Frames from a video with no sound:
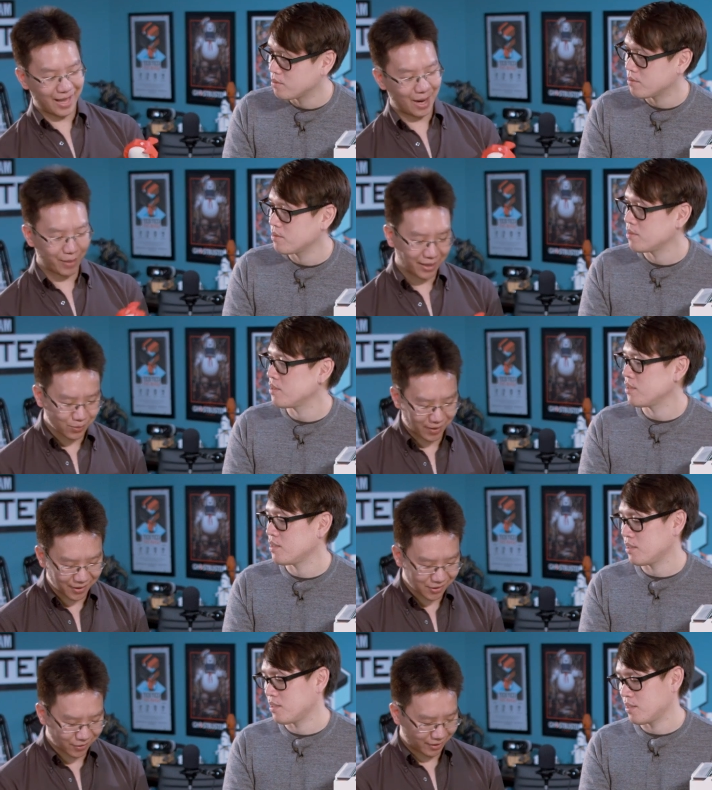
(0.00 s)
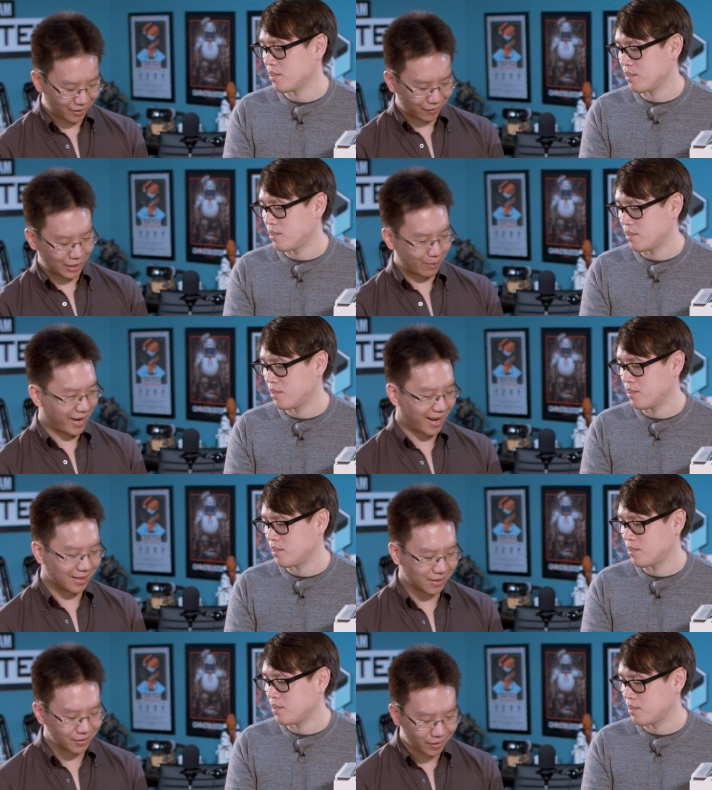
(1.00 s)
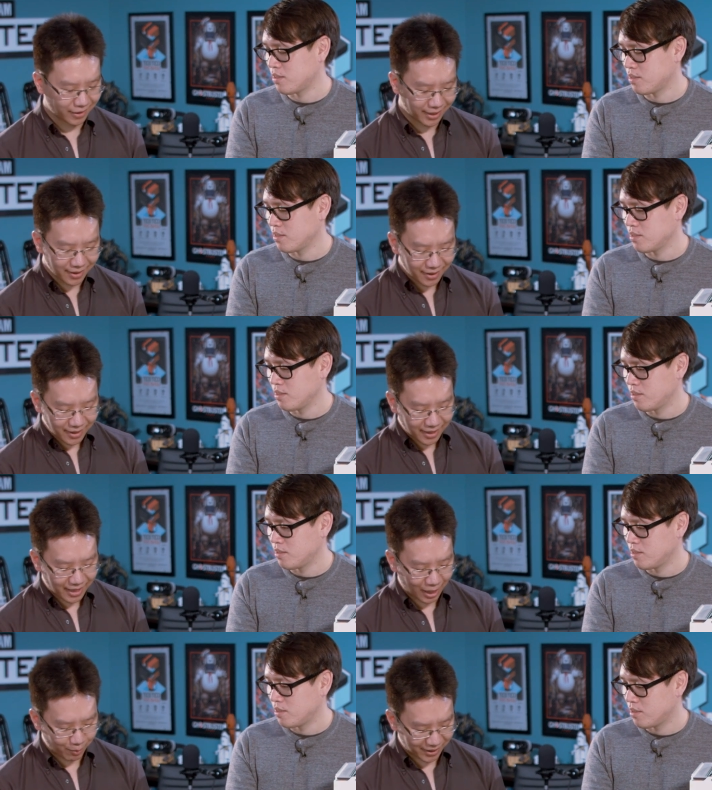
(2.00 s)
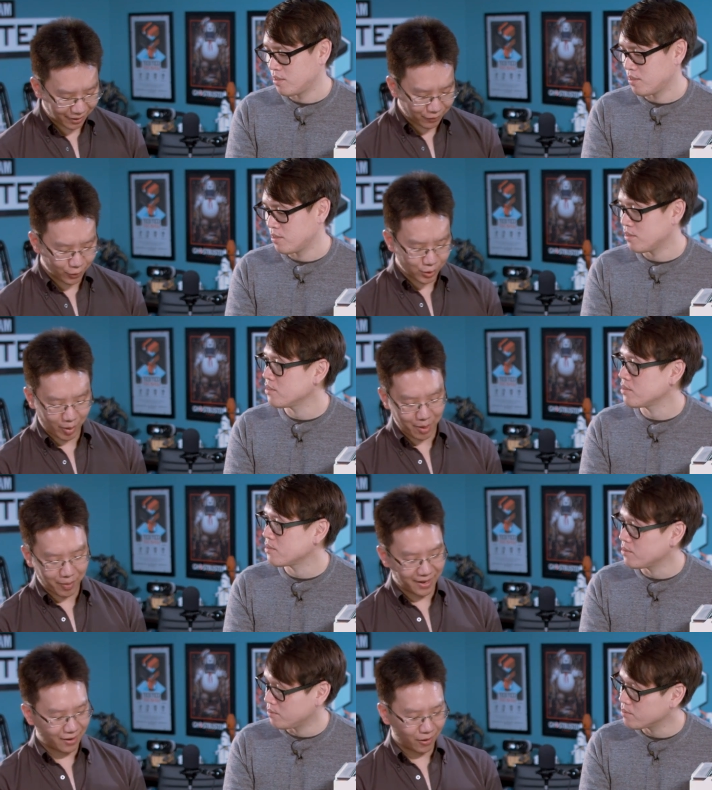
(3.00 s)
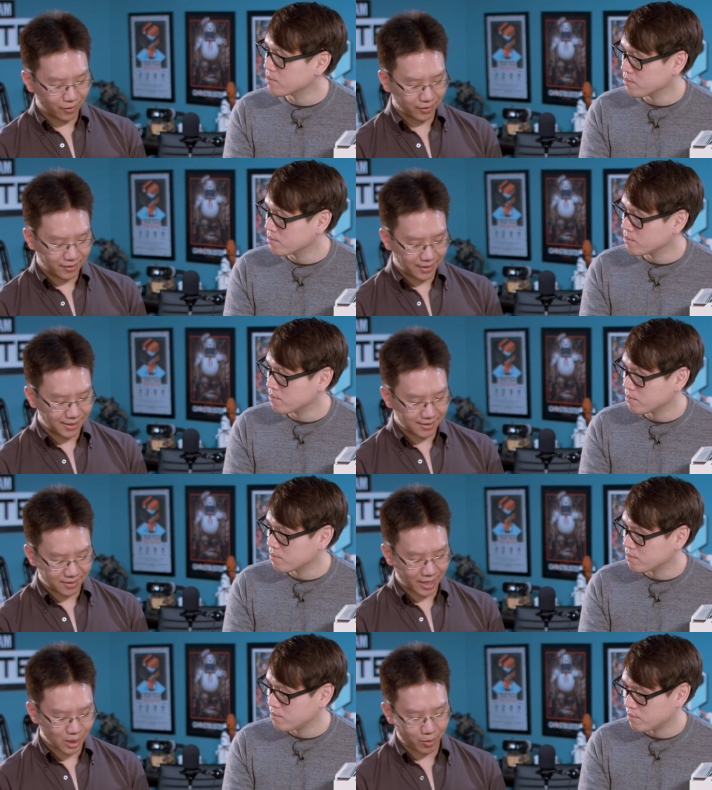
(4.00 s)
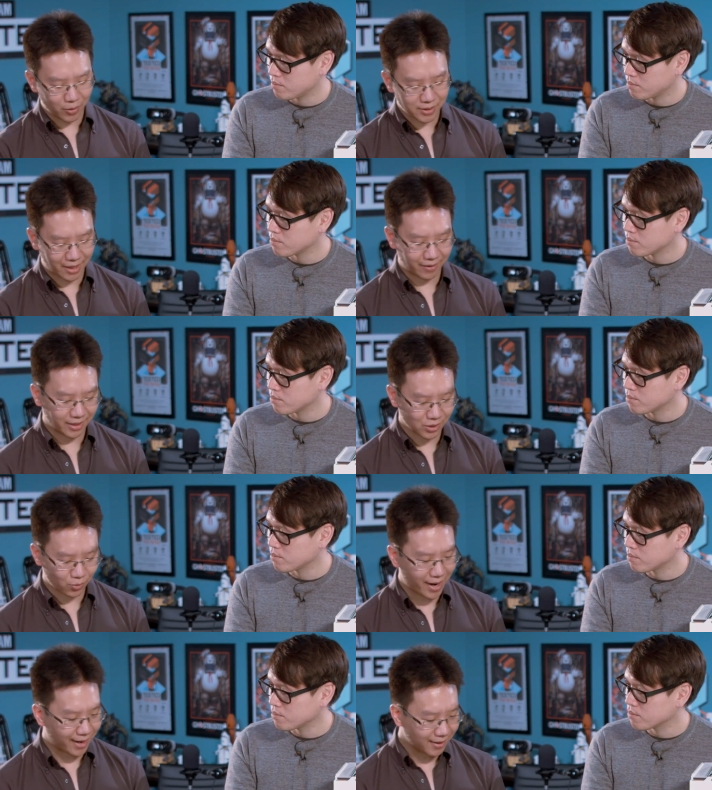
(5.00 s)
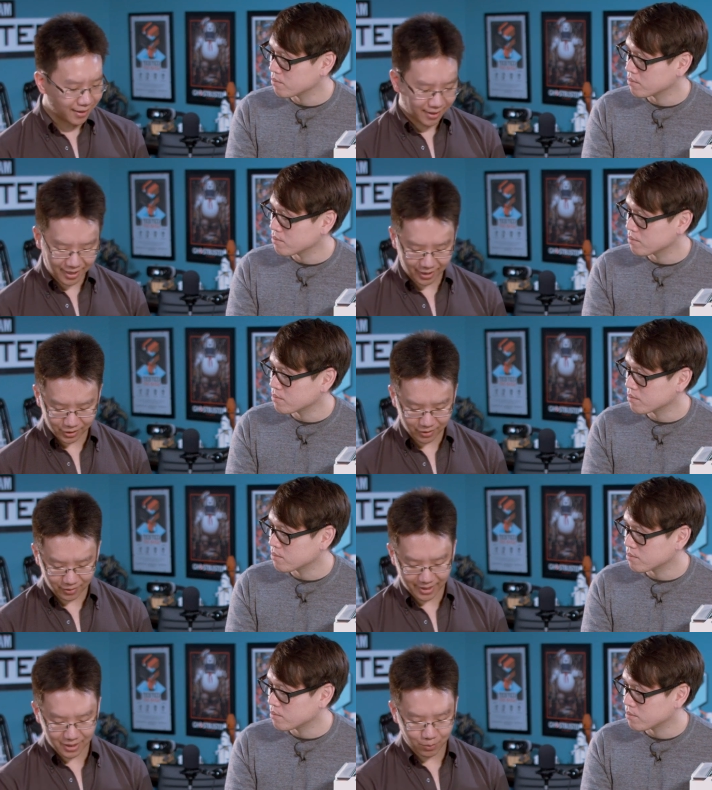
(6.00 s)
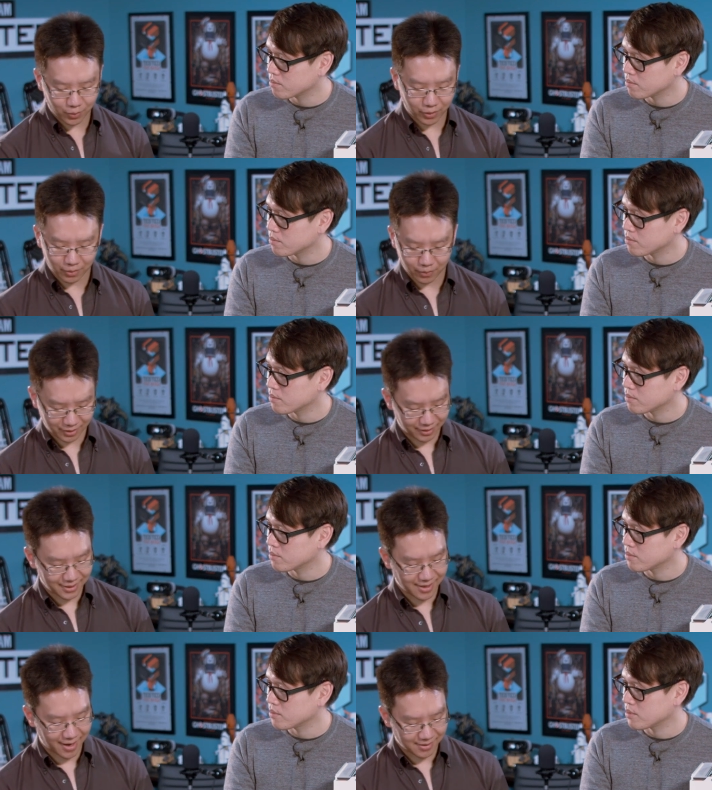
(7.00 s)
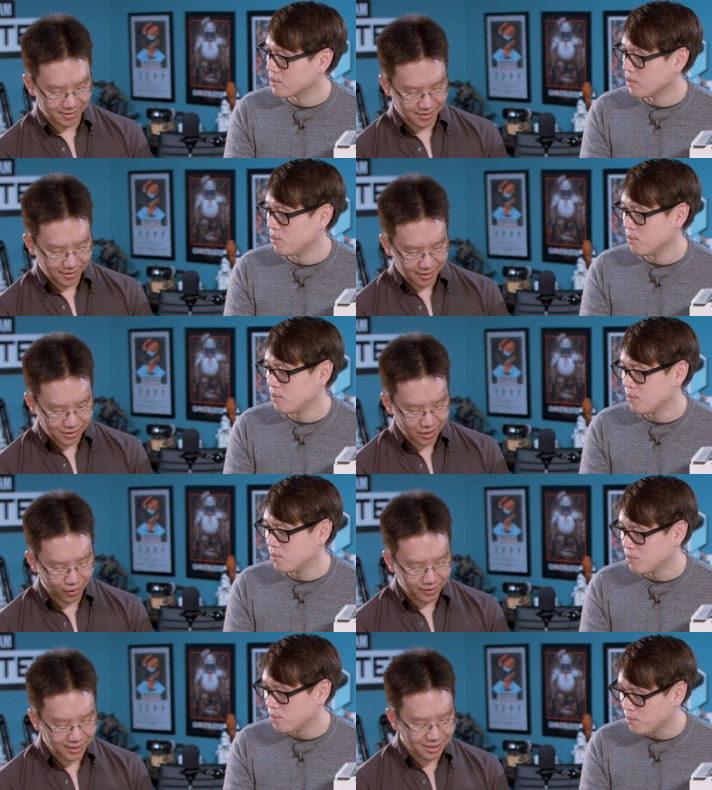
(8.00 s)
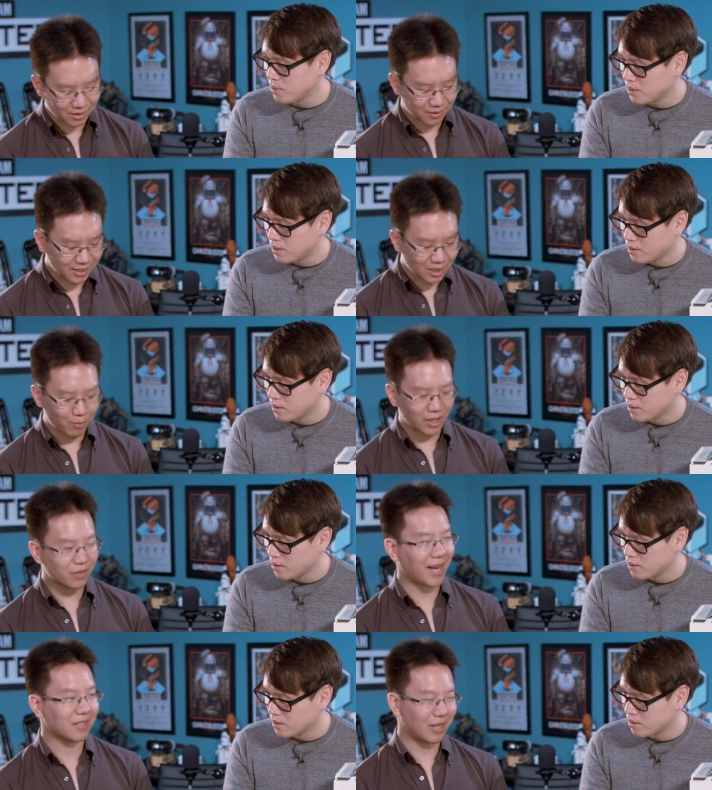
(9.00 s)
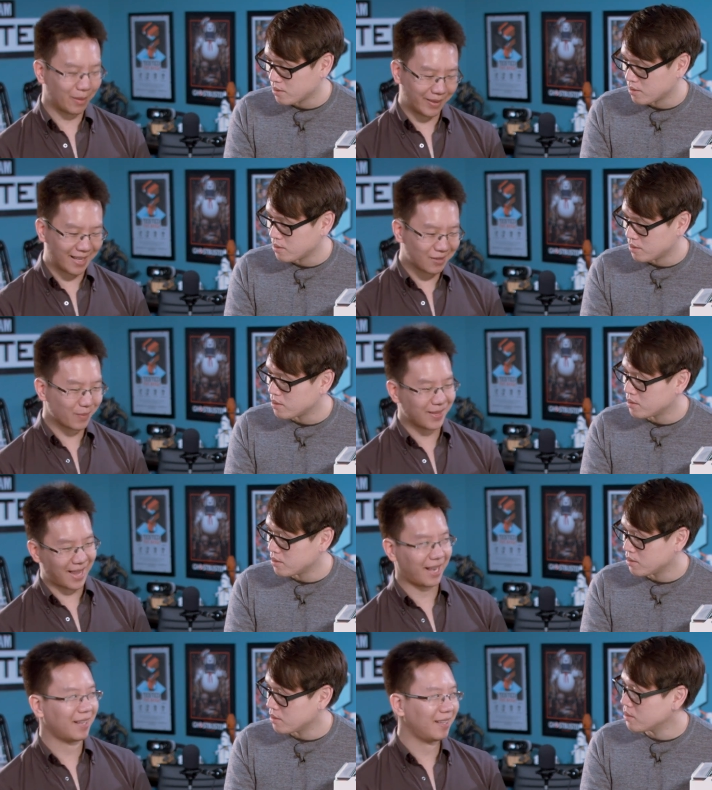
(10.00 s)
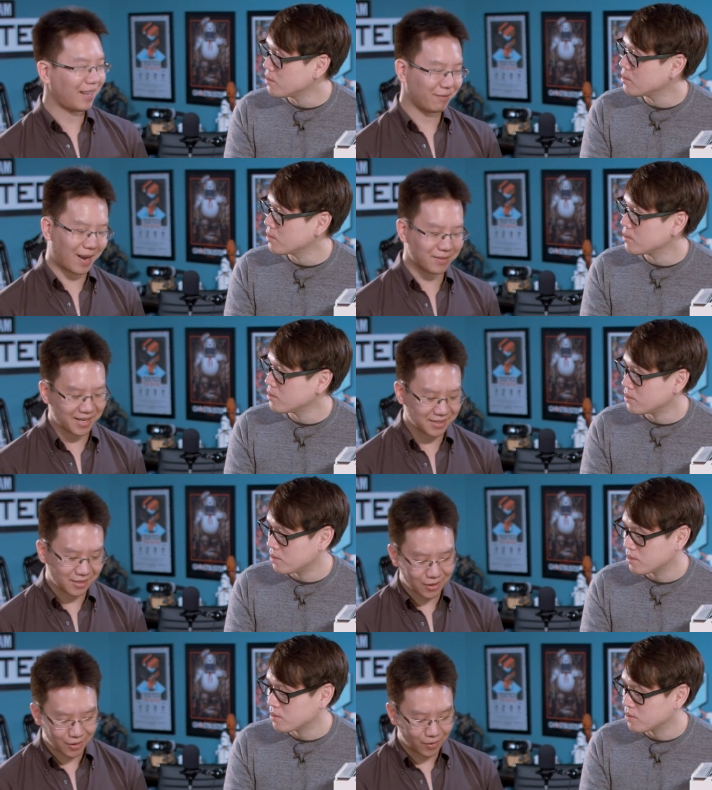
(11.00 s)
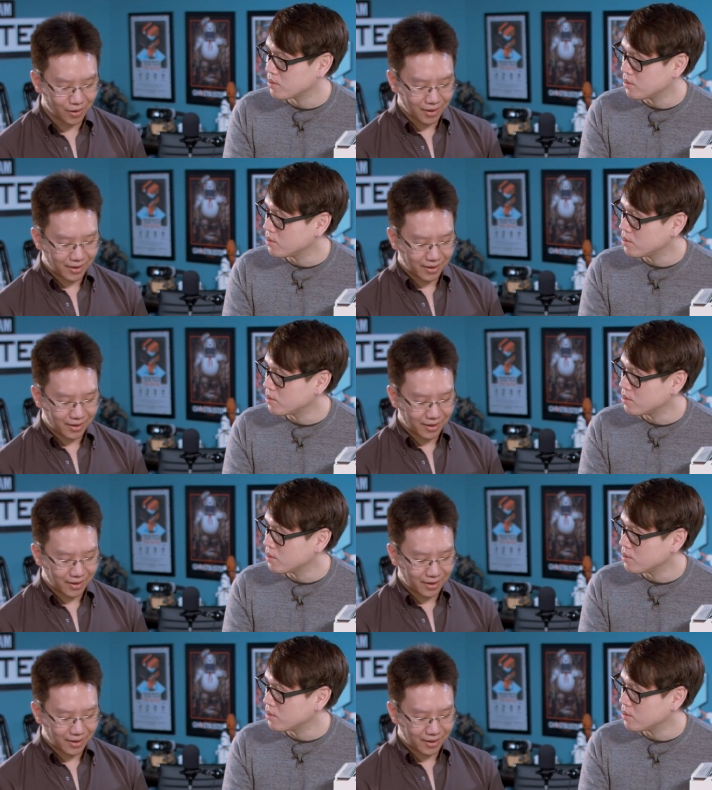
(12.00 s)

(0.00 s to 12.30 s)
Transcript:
Speaker 1: that I made as well, so I don't have to get my hands all dirty. Uh, but if you spray paint all these exposed areas red, uh, you'll end up with one of these guys. So this is this is much faster. I mean, that took me like like five seconds to do,